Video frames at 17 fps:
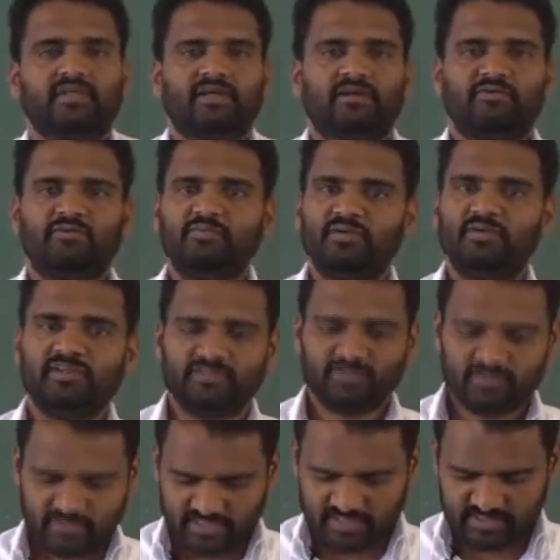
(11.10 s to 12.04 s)
Good morning
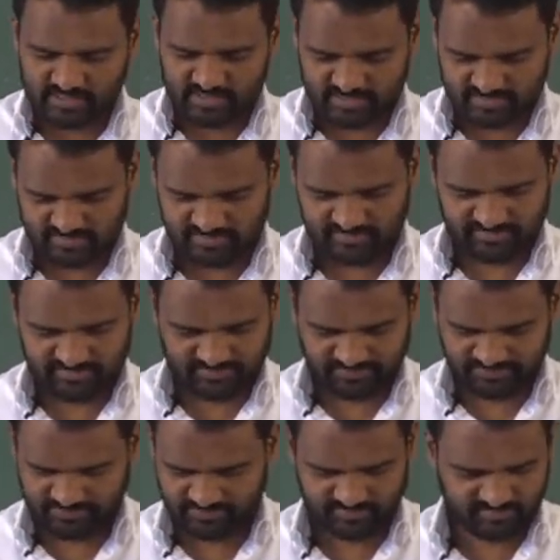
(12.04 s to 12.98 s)
students,
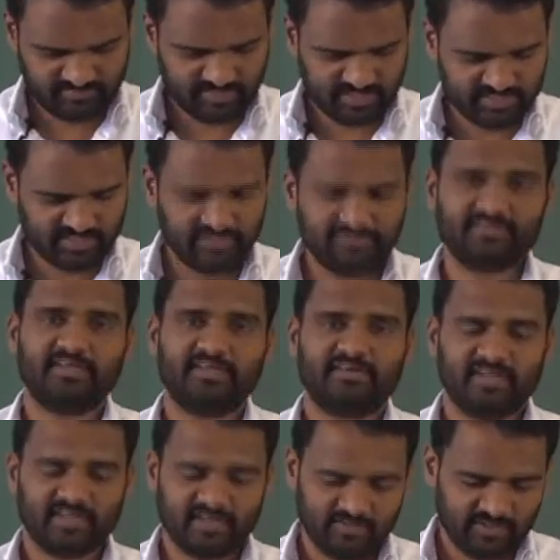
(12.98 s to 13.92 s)
myself
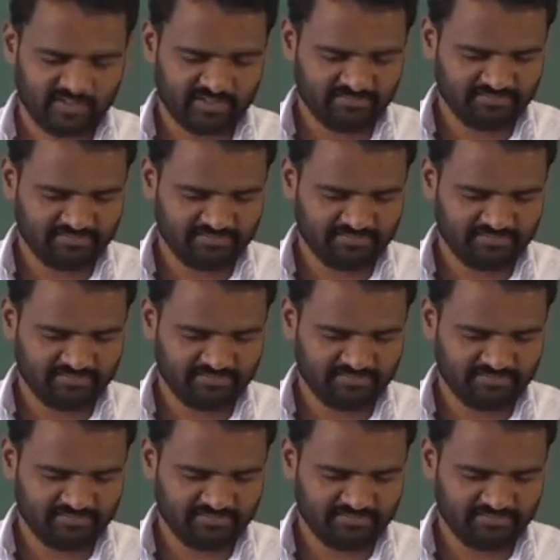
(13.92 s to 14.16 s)
Shekhar Gowda.